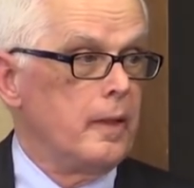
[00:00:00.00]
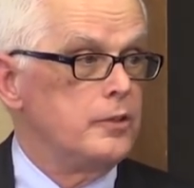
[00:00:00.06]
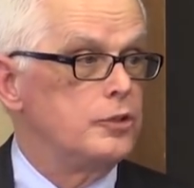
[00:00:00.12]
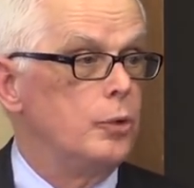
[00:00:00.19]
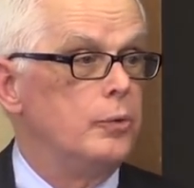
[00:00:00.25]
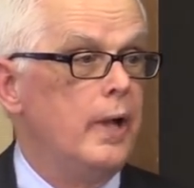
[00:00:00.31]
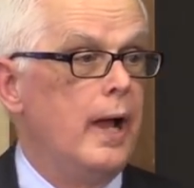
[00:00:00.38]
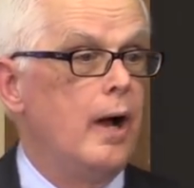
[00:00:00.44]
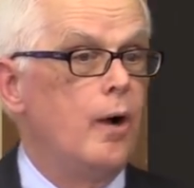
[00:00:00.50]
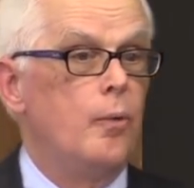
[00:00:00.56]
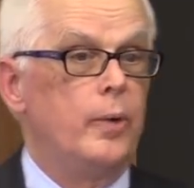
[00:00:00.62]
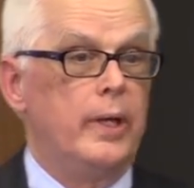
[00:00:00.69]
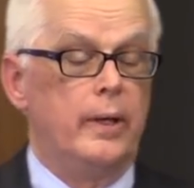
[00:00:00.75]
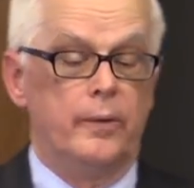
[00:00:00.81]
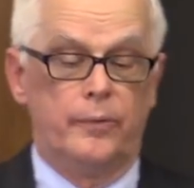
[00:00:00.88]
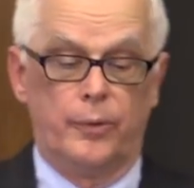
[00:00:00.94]
So now
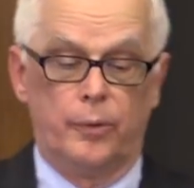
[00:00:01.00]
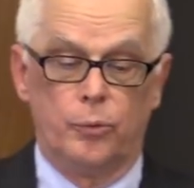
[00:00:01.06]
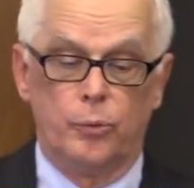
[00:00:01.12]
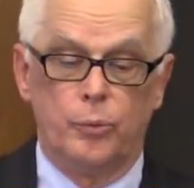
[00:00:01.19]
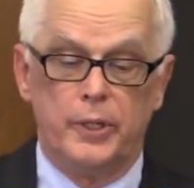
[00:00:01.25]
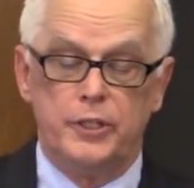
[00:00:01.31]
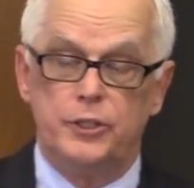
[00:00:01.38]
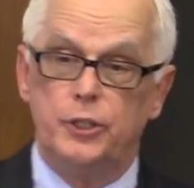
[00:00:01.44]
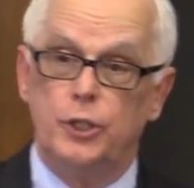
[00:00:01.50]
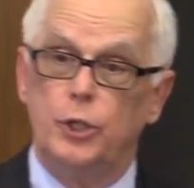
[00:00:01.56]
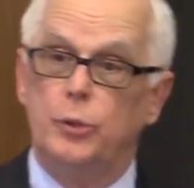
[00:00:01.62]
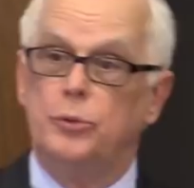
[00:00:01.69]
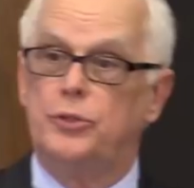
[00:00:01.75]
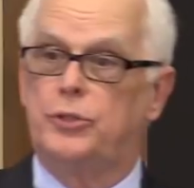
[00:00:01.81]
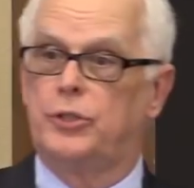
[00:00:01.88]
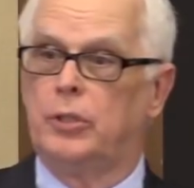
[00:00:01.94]
we have
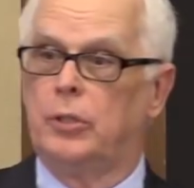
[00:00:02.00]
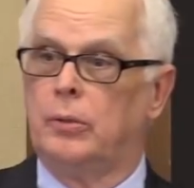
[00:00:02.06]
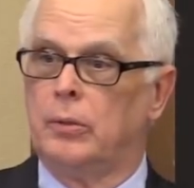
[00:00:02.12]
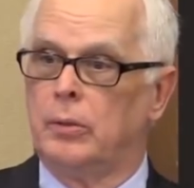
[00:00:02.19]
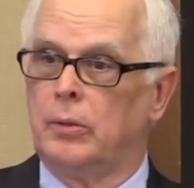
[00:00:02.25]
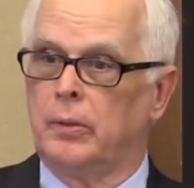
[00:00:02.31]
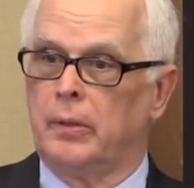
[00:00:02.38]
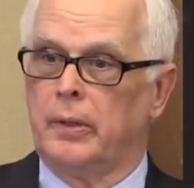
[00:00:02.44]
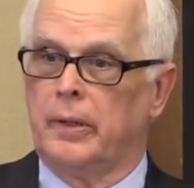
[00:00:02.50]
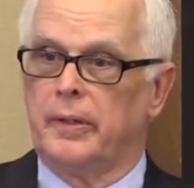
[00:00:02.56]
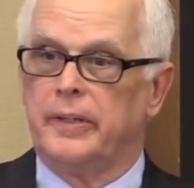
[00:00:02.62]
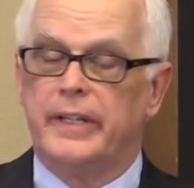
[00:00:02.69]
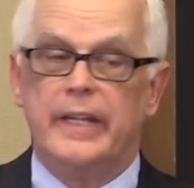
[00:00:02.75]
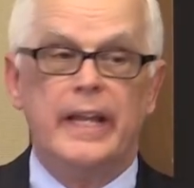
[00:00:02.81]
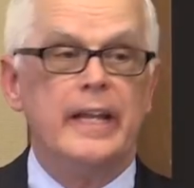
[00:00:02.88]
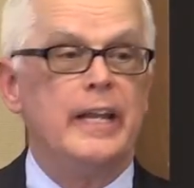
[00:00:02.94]
reduced
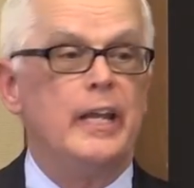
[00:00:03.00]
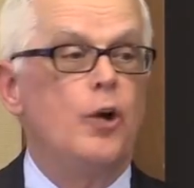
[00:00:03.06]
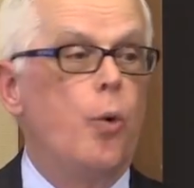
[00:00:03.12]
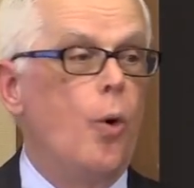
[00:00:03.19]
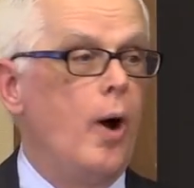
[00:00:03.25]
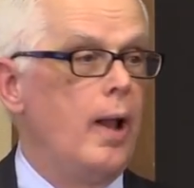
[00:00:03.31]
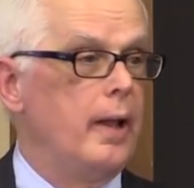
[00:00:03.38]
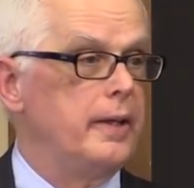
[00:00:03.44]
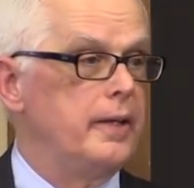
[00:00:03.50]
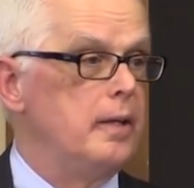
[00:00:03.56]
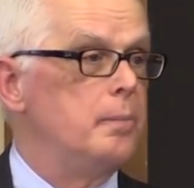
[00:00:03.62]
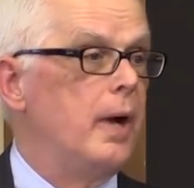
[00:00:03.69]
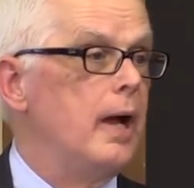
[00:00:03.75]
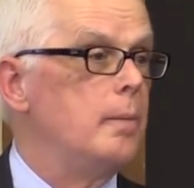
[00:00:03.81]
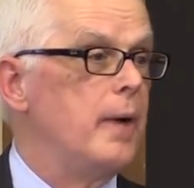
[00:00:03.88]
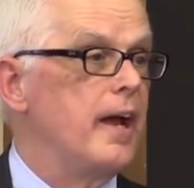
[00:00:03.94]
the inequality
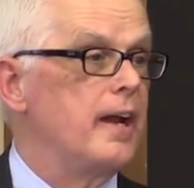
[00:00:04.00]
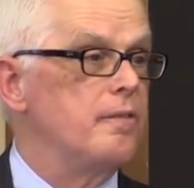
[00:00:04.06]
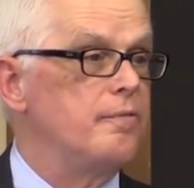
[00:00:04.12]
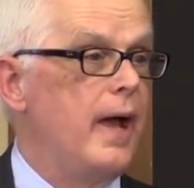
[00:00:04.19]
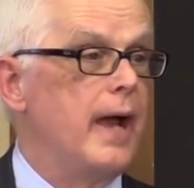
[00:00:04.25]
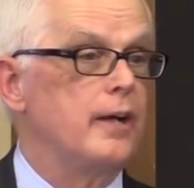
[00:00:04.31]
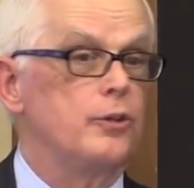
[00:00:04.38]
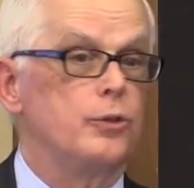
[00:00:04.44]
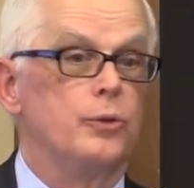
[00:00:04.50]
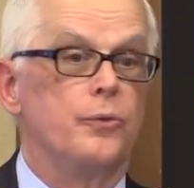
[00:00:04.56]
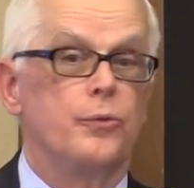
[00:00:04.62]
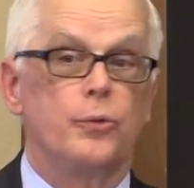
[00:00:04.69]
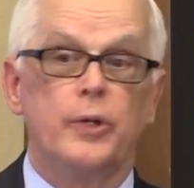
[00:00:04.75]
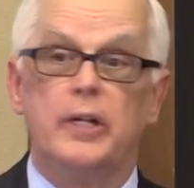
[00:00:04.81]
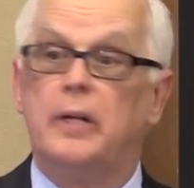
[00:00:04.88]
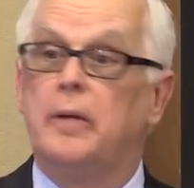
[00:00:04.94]
by about a factor of
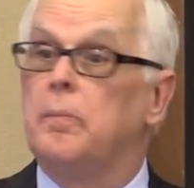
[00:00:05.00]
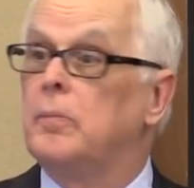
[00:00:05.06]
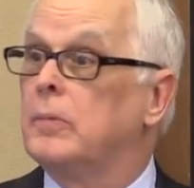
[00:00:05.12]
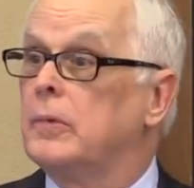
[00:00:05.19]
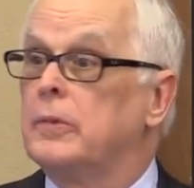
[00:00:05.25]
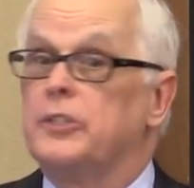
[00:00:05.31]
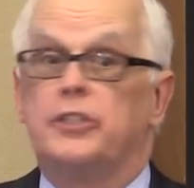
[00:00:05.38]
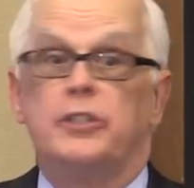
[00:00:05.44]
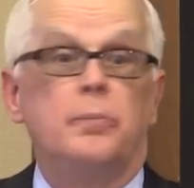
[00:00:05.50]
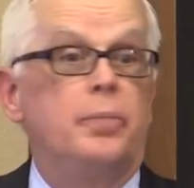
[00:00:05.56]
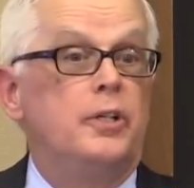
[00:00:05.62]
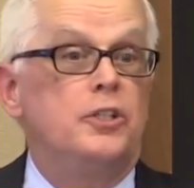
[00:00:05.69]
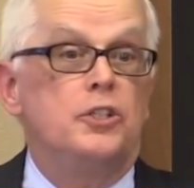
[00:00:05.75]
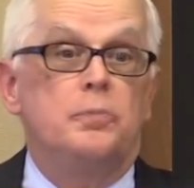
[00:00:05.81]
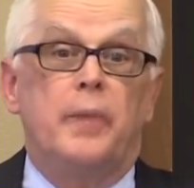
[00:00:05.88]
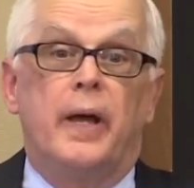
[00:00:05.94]
3,
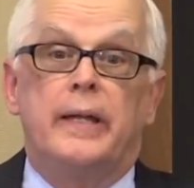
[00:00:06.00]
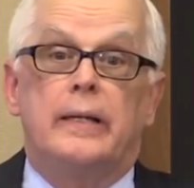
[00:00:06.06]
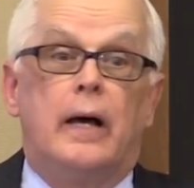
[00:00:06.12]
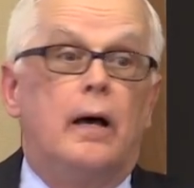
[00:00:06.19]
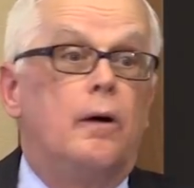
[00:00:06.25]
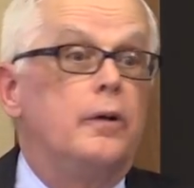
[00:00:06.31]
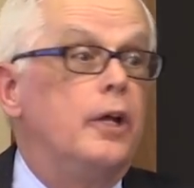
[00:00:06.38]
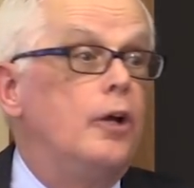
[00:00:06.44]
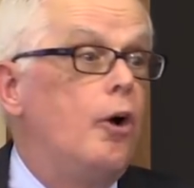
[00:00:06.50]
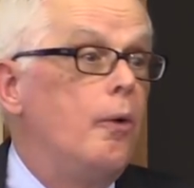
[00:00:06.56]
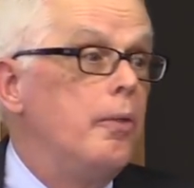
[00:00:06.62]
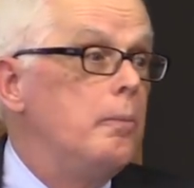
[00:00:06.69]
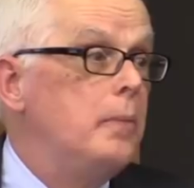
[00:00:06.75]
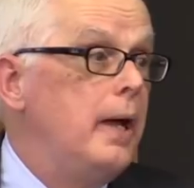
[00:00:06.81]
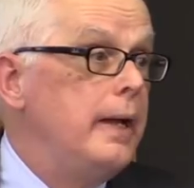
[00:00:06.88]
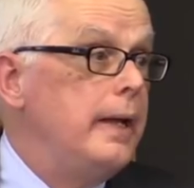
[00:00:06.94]
simply just by counting
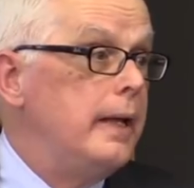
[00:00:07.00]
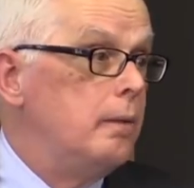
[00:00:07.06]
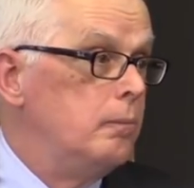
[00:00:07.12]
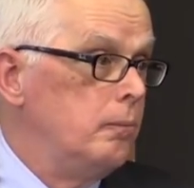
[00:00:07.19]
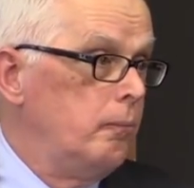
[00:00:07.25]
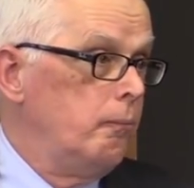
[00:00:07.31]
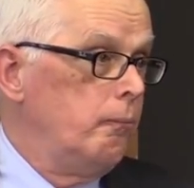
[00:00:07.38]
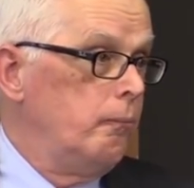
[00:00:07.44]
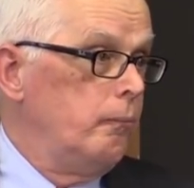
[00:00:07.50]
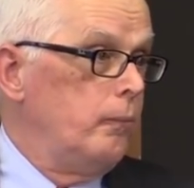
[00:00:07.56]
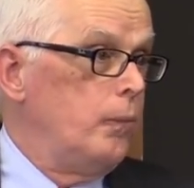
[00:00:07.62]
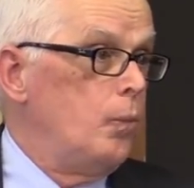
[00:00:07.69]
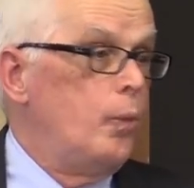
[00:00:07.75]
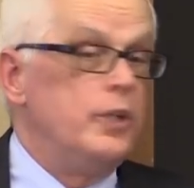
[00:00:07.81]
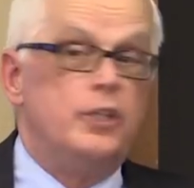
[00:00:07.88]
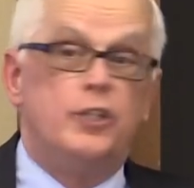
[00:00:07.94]
all the money.
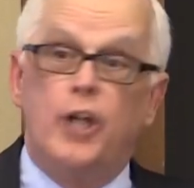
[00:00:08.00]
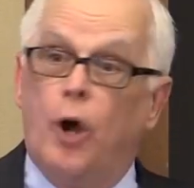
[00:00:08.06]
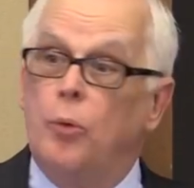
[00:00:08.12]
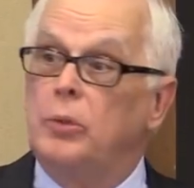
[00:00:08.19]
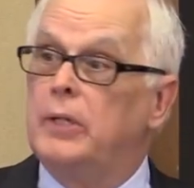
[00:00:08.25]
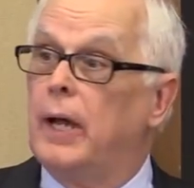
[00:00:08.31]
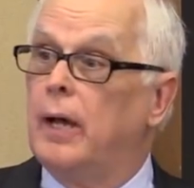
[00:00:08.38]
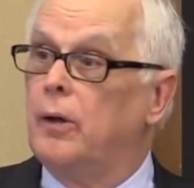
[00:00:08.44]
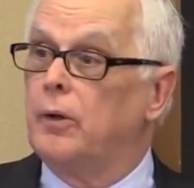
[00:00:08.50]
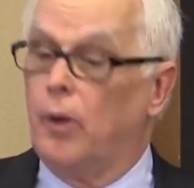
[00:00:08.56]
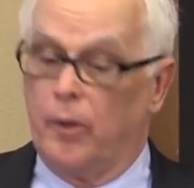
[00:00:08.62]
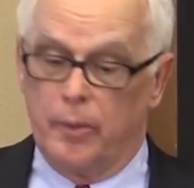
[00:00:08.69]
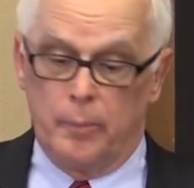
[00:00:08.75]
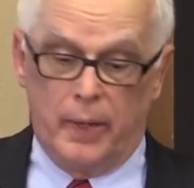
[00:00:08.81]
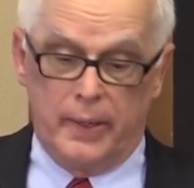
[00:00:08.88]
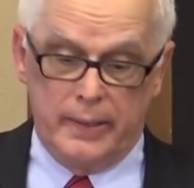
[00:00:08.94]
We don't count
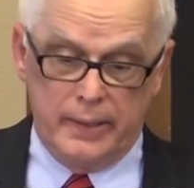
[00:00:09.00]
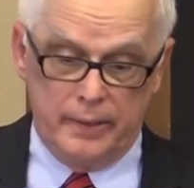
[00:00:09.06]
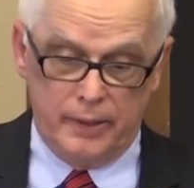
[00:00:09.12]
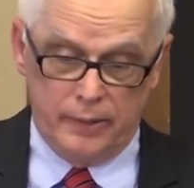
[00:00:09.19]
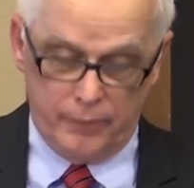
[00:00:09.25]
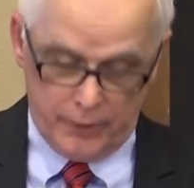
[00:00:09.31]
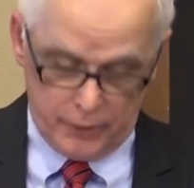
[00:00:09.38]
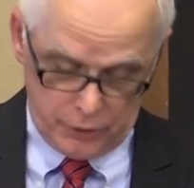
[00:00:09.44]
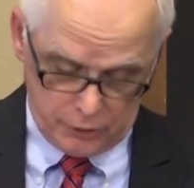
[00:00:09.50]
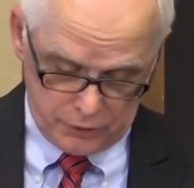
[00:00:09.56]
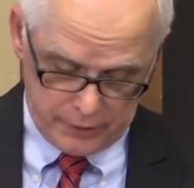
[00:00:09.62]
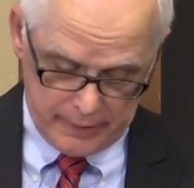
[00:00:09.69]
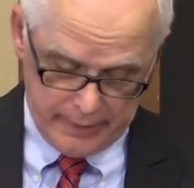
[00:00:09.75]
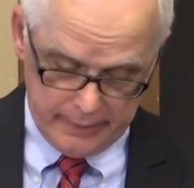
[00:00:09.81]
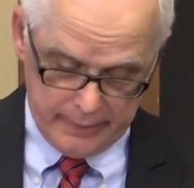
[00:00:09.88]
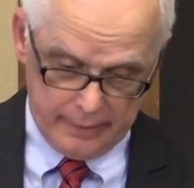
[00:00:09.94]
all the money in the
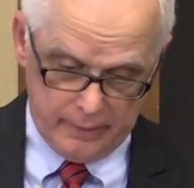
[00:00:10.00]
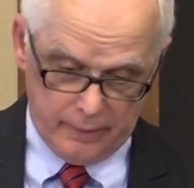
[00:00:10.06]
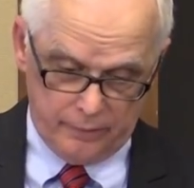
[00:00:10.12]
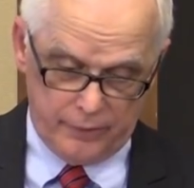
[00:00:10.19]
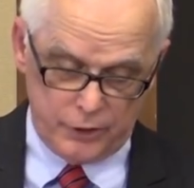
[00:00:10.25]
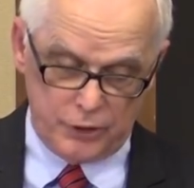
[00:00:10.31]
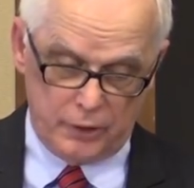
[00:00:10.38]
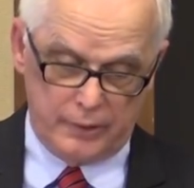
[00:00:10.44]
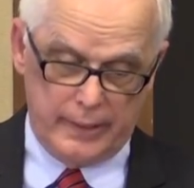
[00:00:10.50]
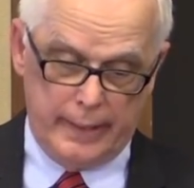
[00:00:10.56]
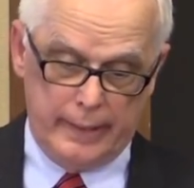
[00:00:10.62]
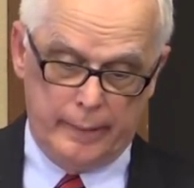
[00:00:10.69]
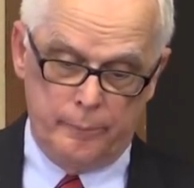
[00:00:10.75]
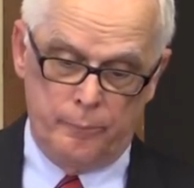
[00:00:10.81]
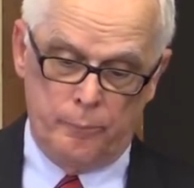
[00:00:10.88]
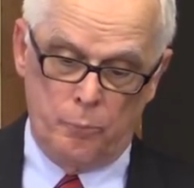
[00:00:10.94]
official
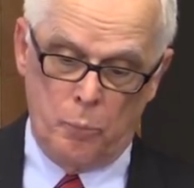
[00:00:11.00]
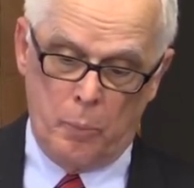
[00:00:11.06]
data.